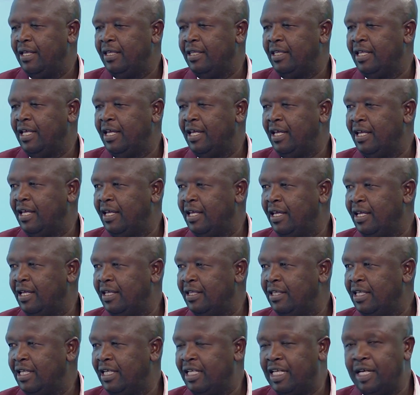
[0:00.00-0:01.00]

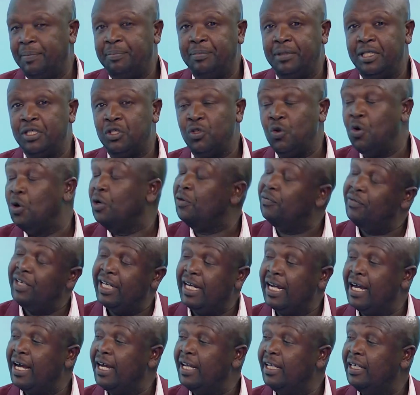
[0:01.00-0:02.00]
The debt is gone
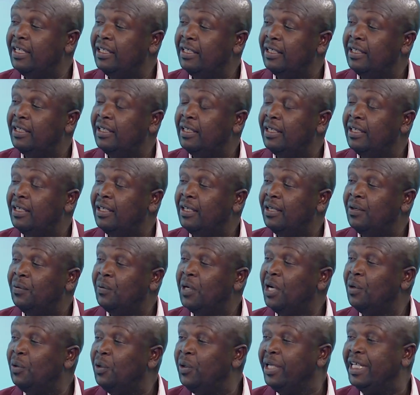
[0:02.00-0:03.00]
very high.
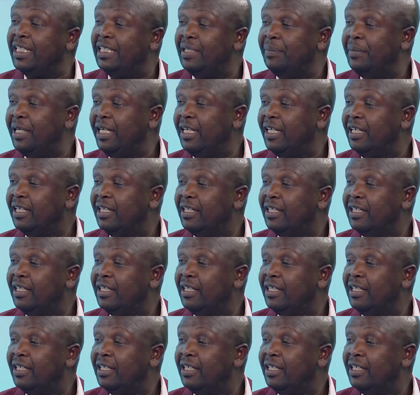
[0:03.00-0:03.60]
Where will we get the money?